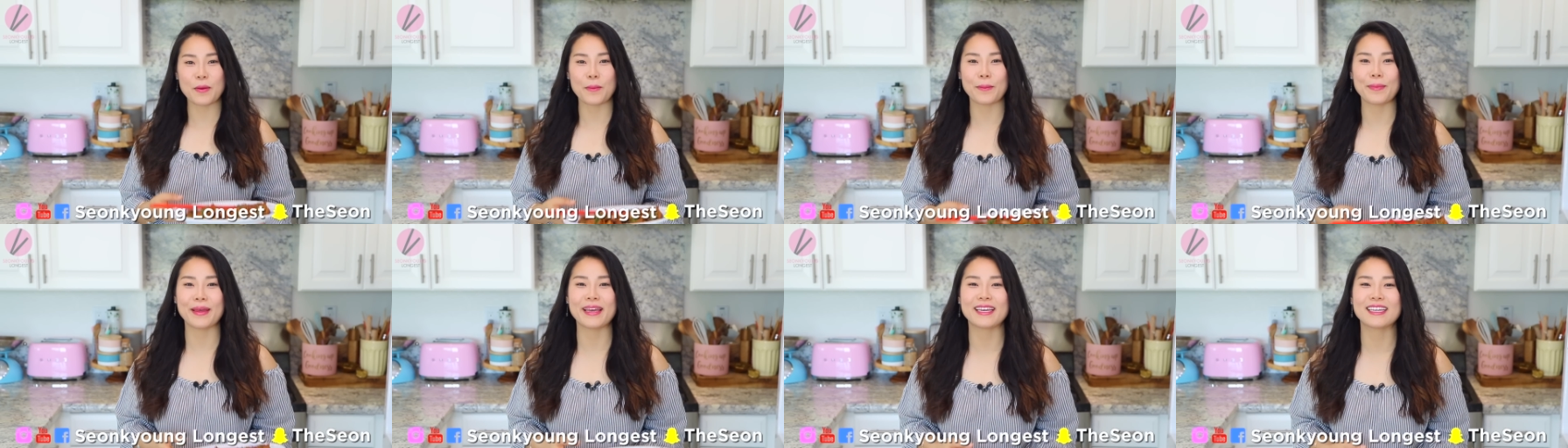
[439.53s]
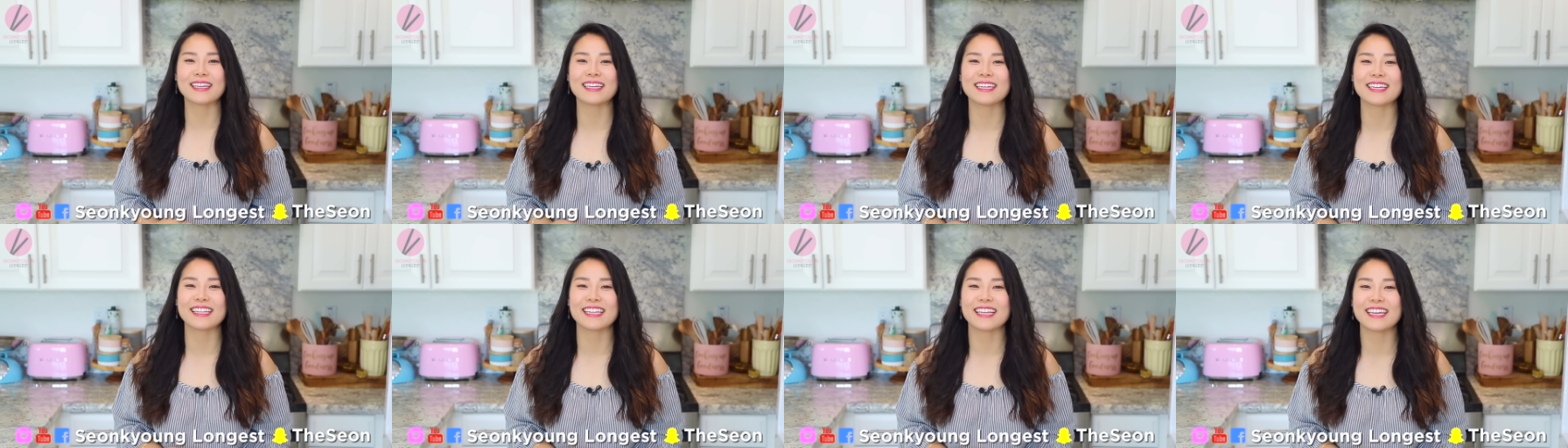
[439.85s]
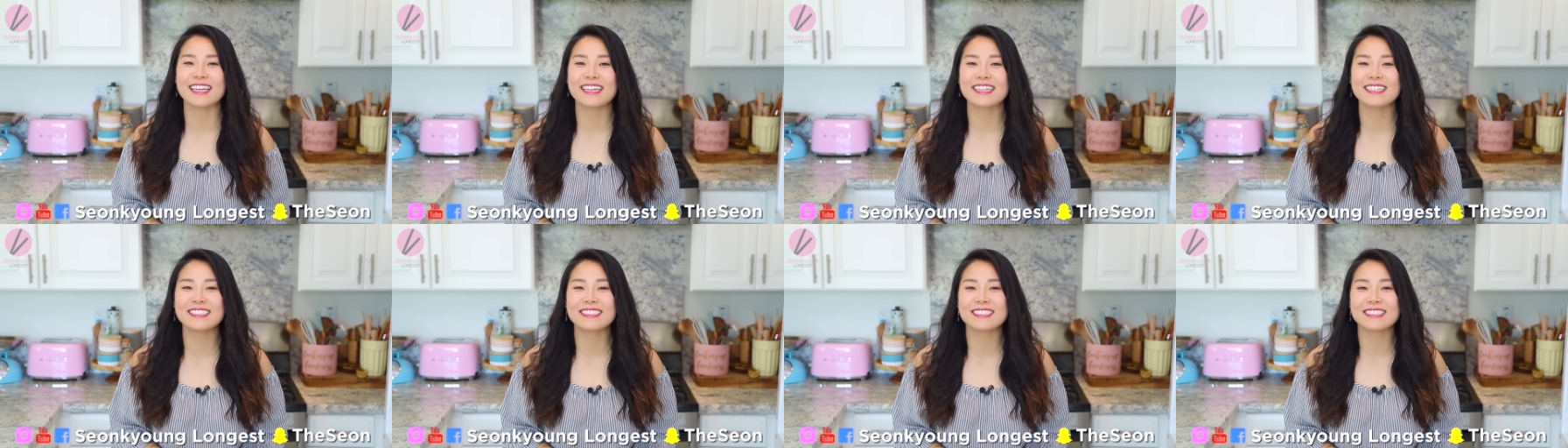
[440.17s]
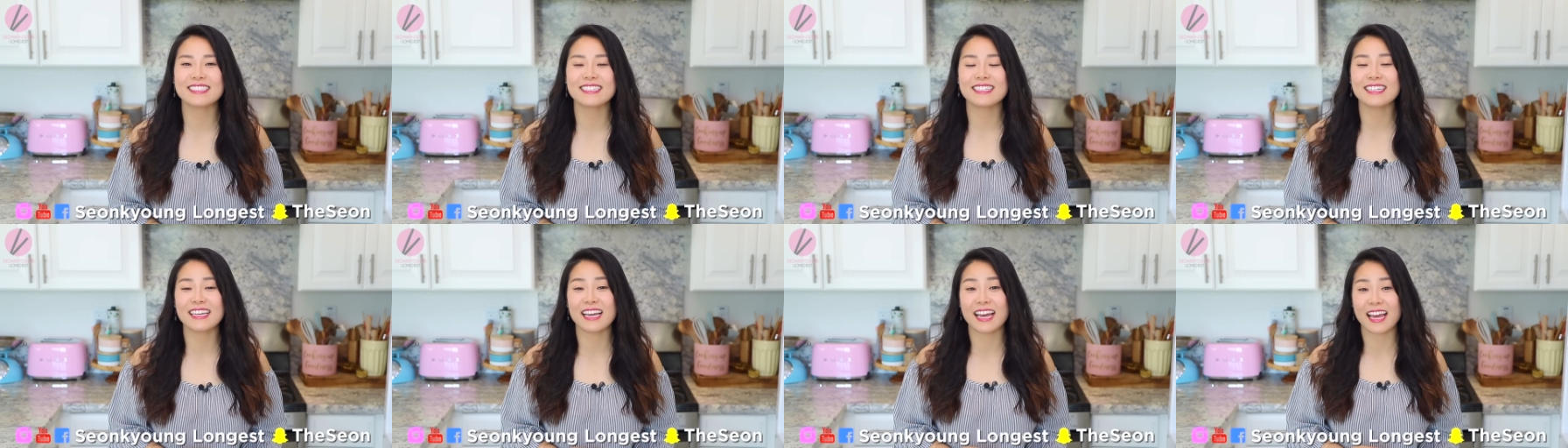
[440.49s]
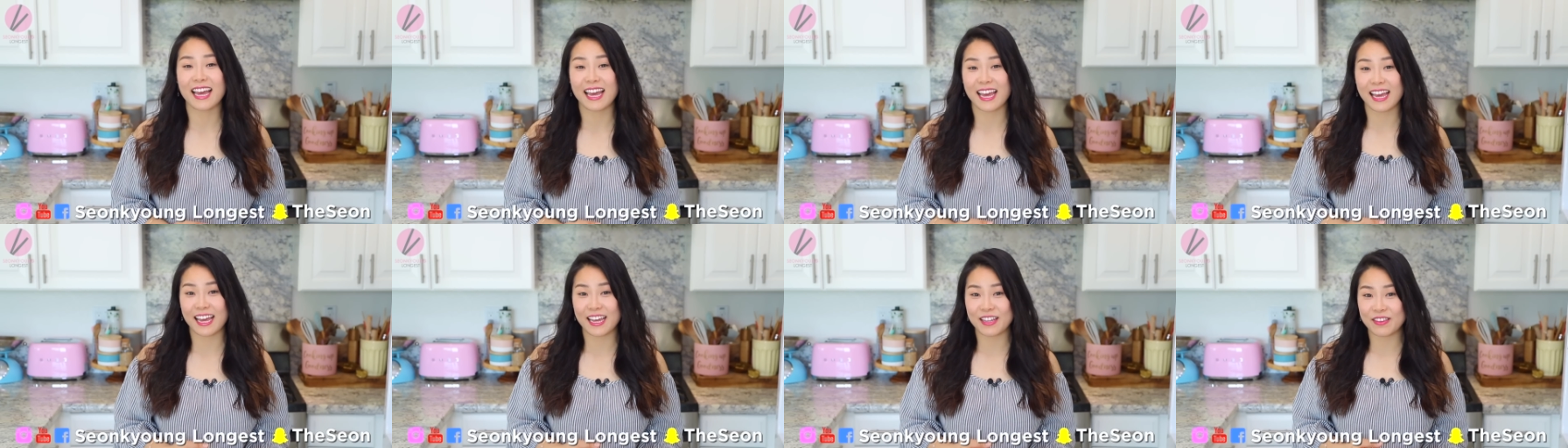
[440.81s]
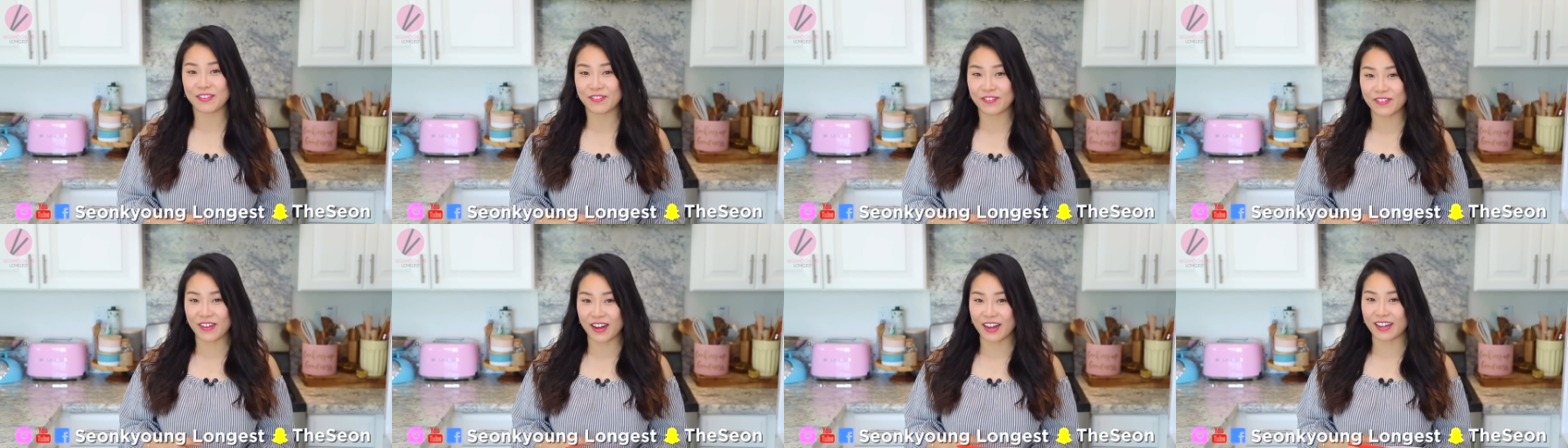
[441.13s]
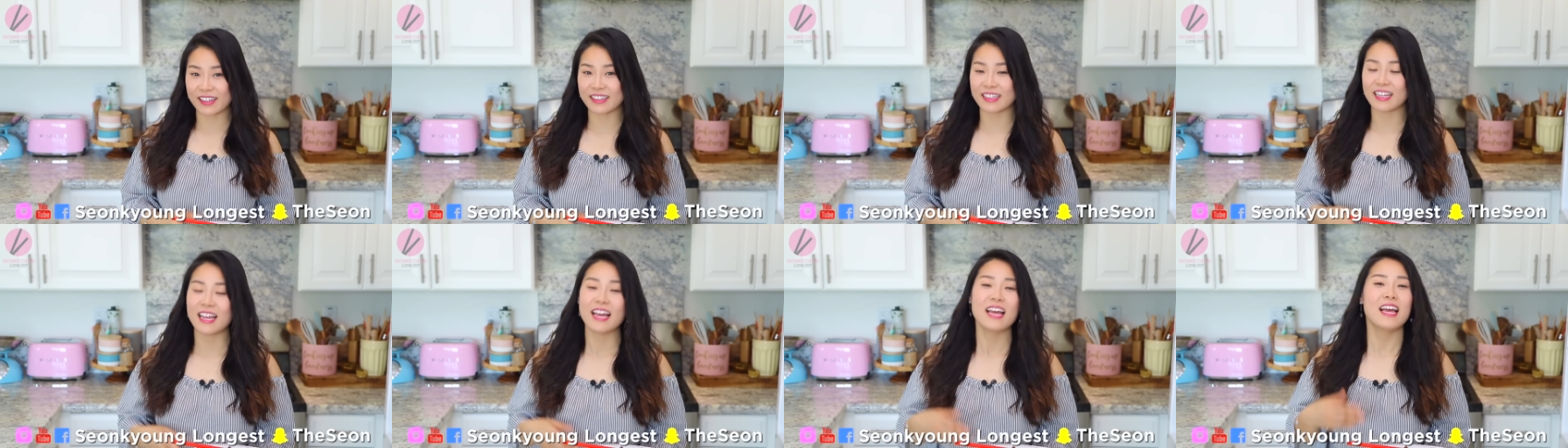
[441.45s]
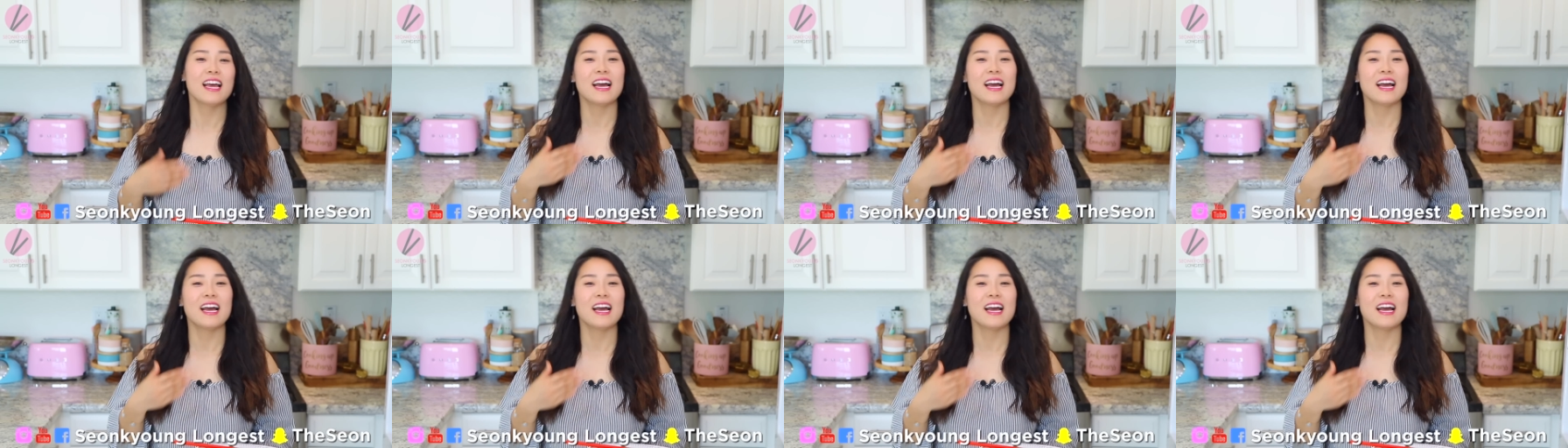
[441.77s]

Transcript: making it easy and fun.